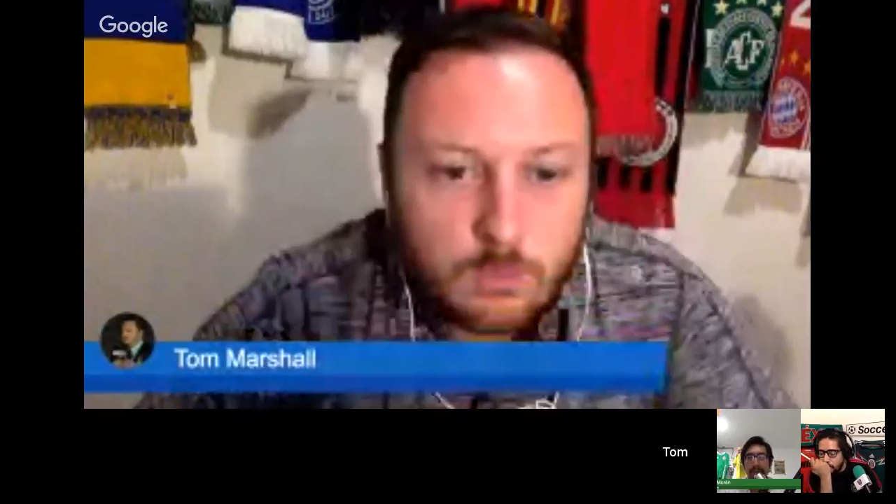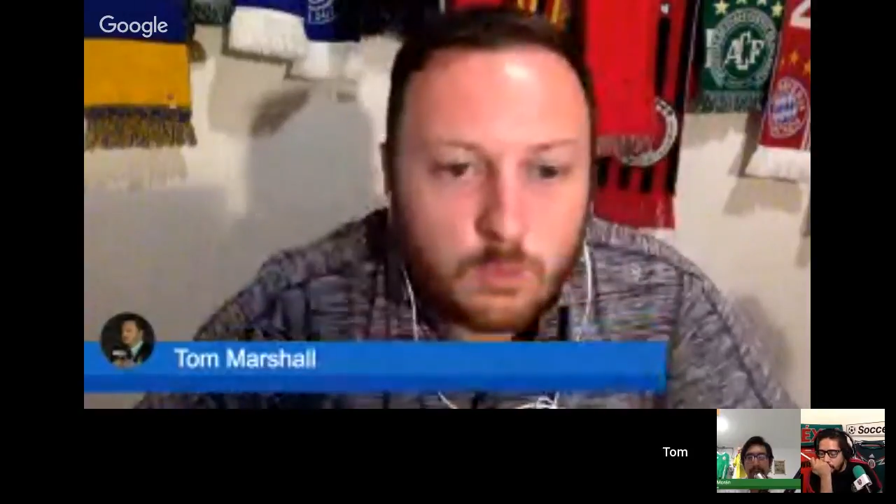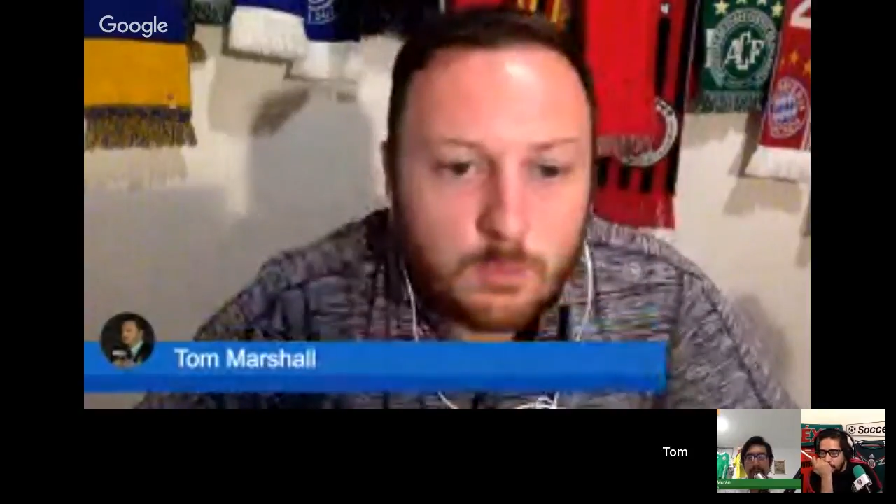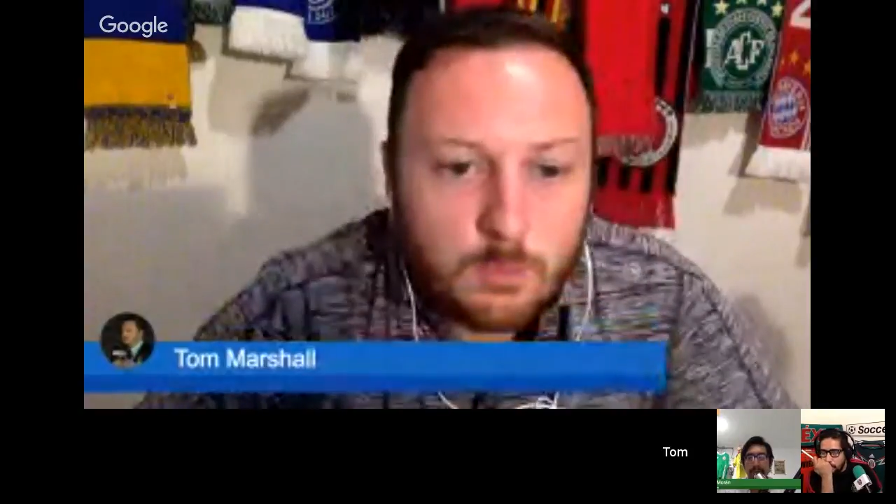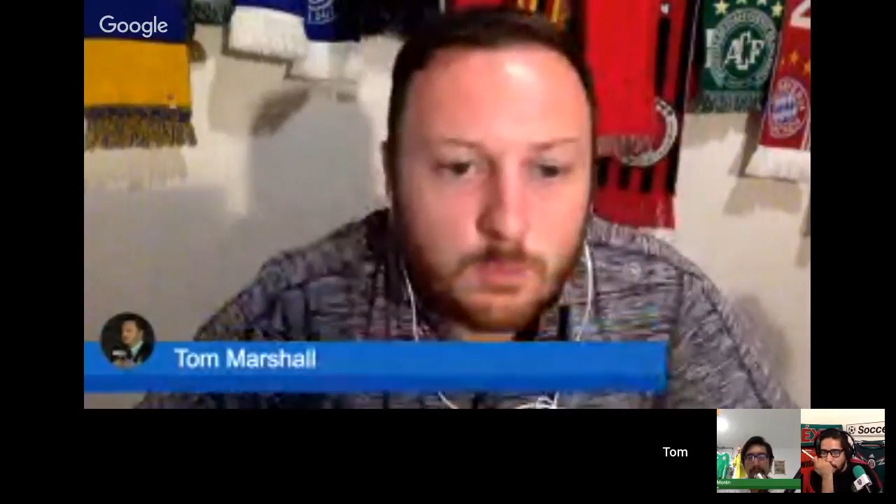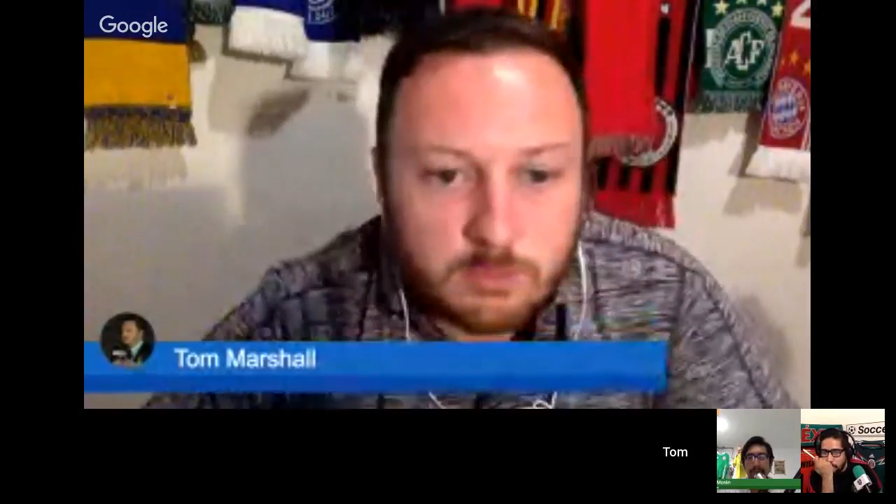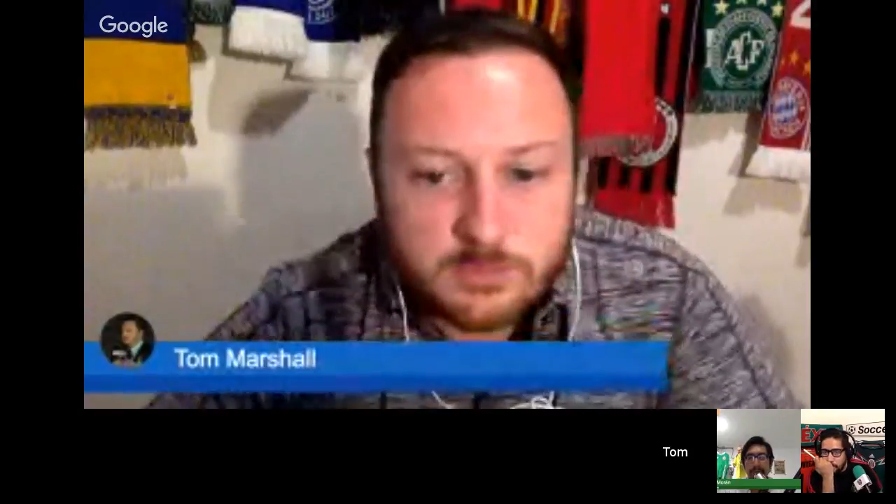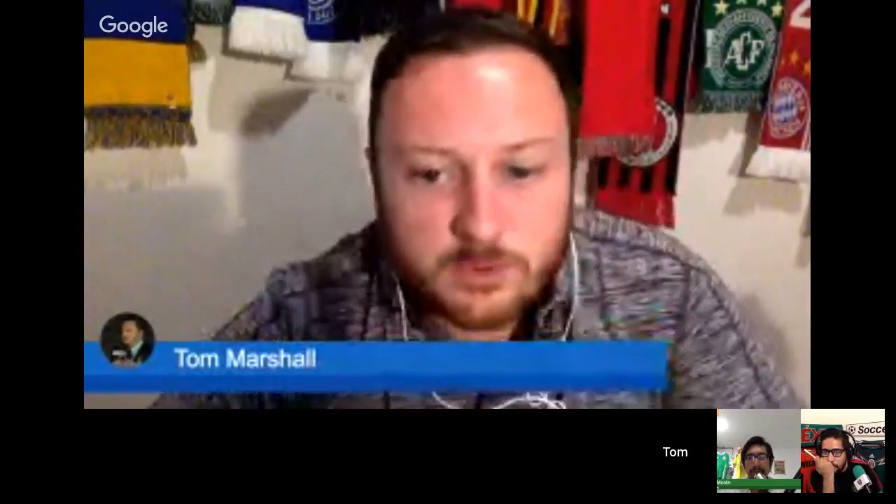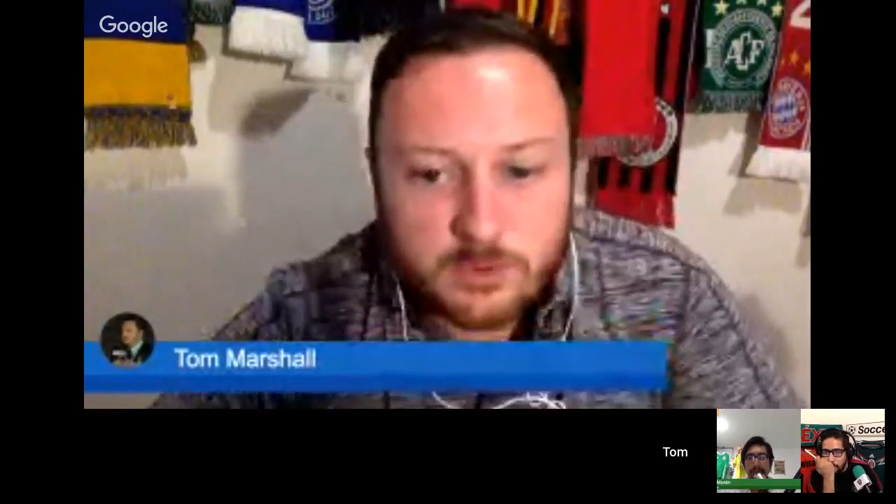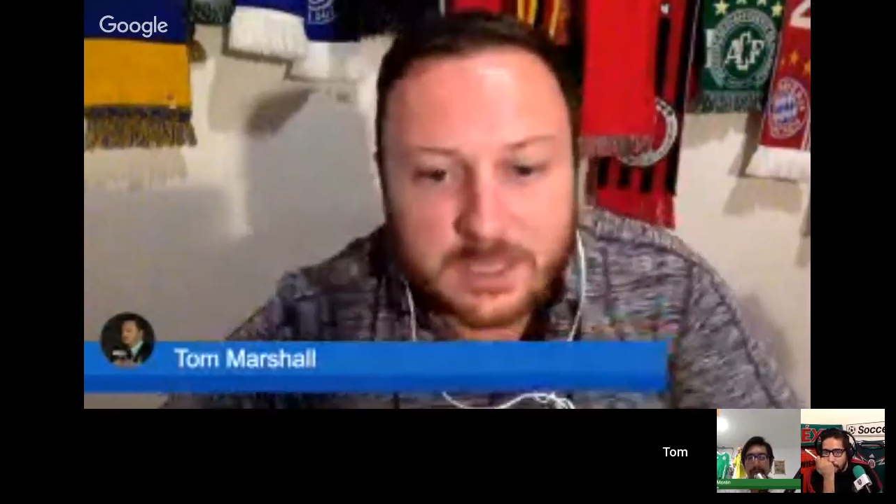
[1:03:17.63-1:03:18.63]
won't be long
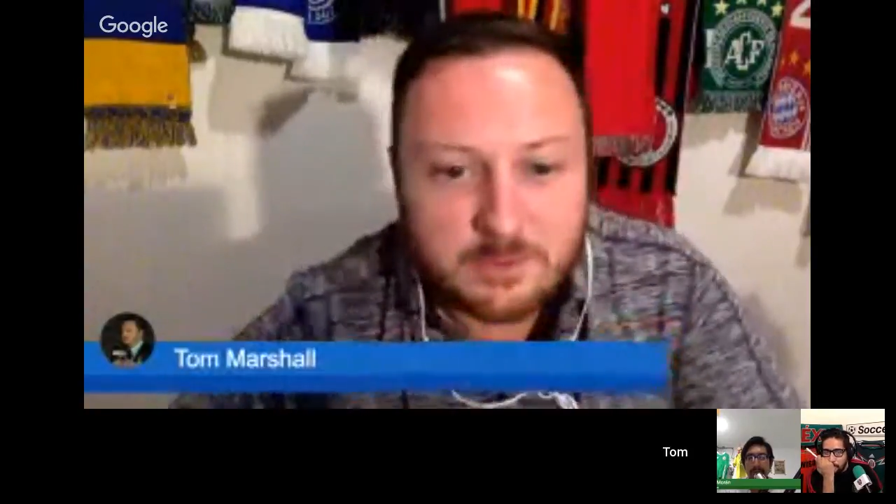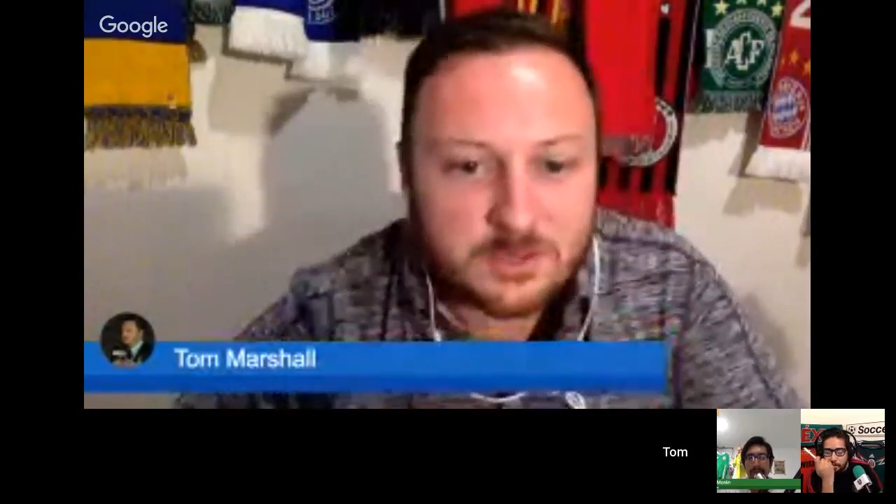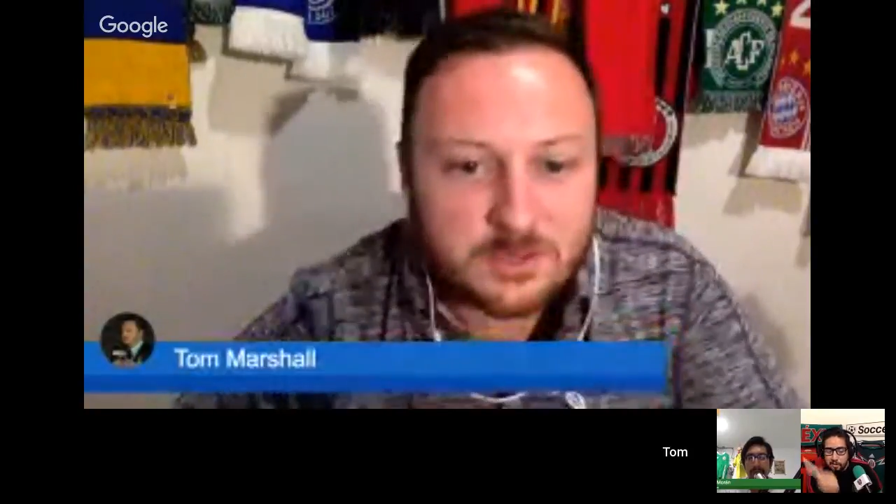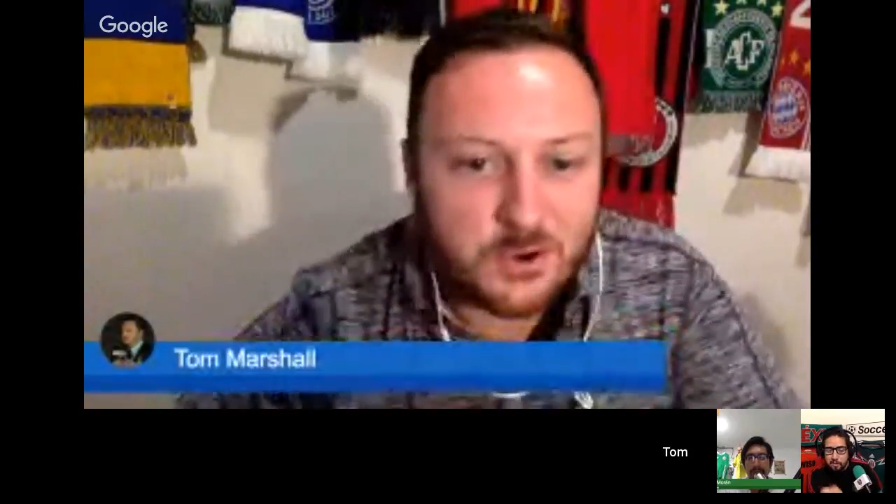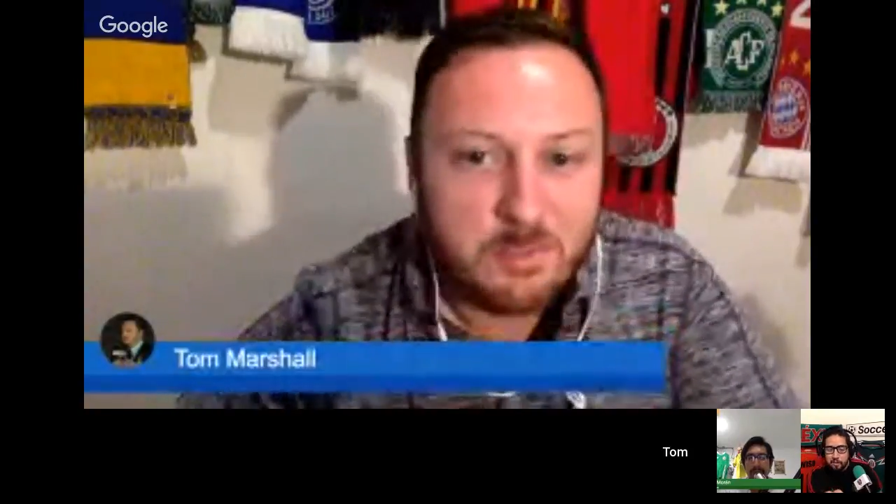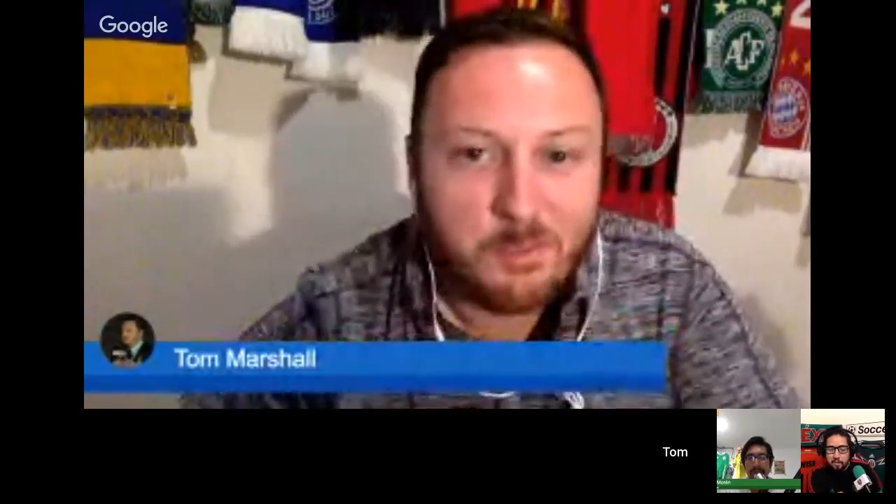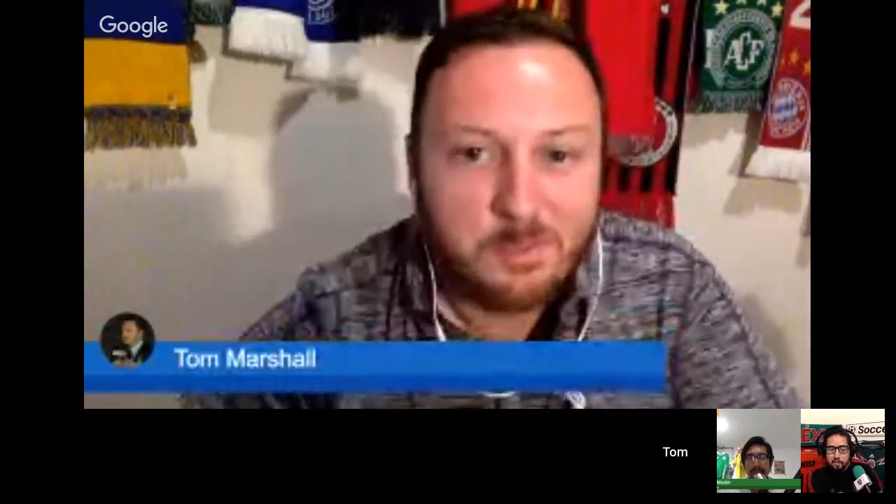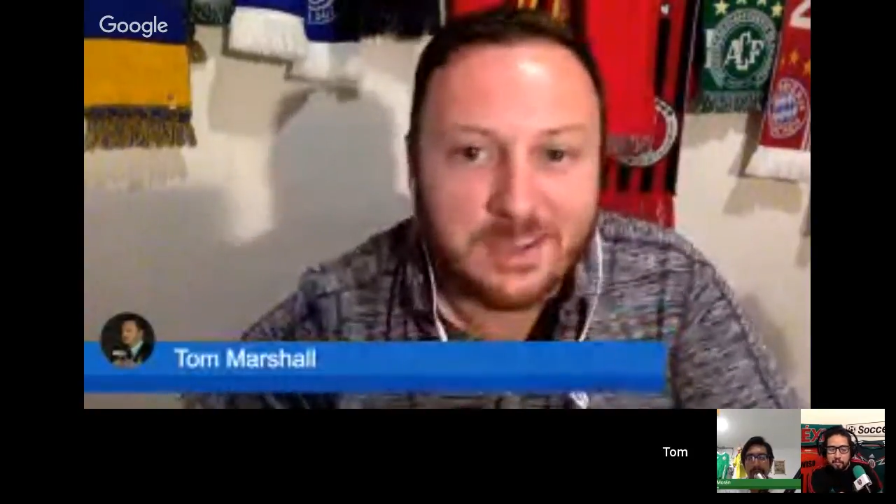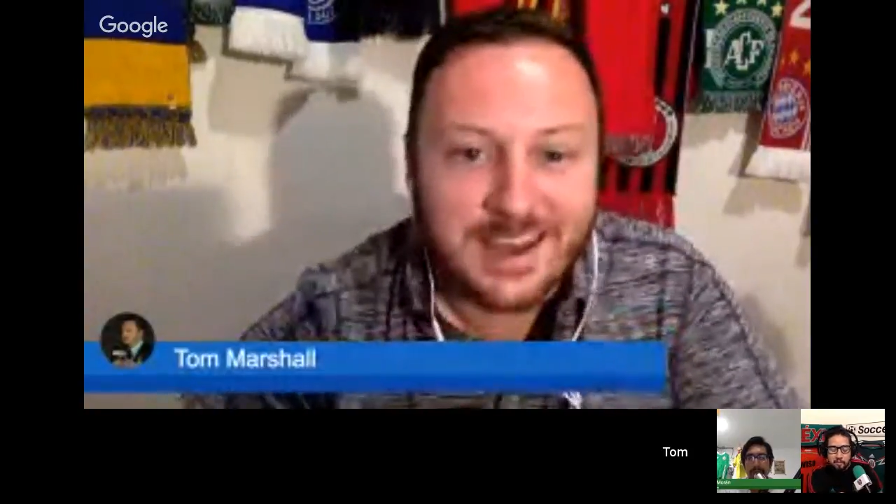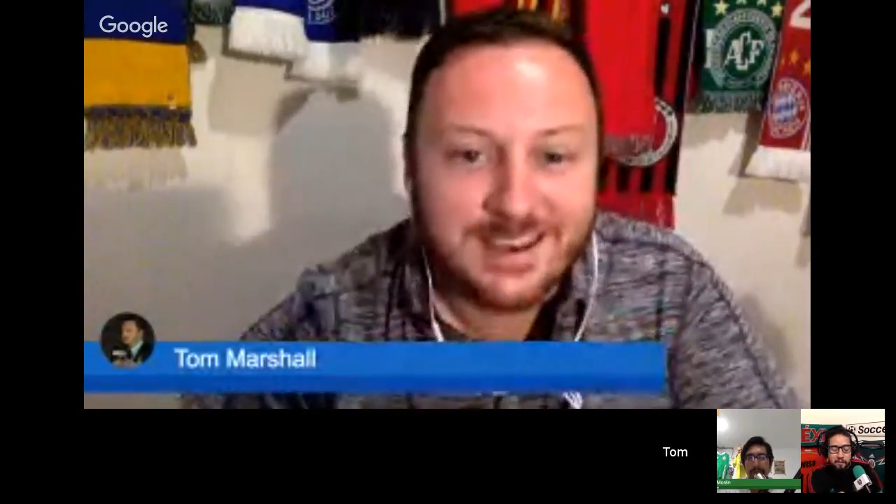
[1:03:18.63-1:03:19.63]
before the game's creep up
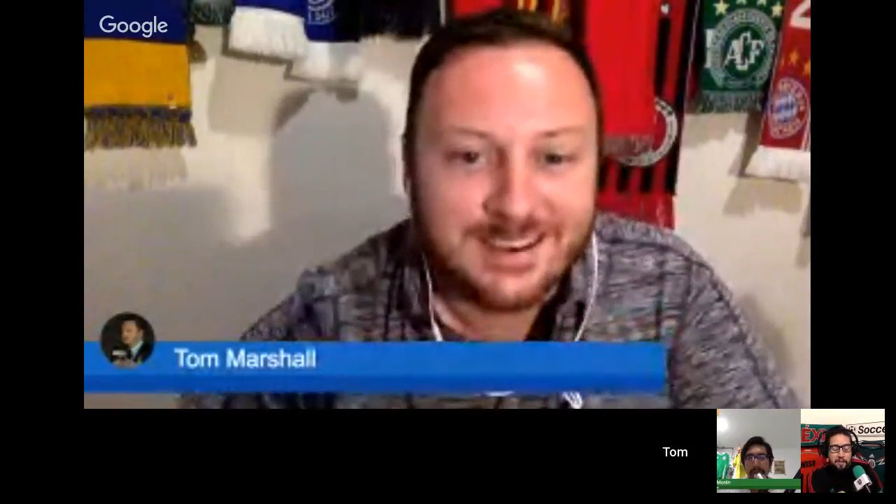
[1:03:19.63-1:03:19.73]
again.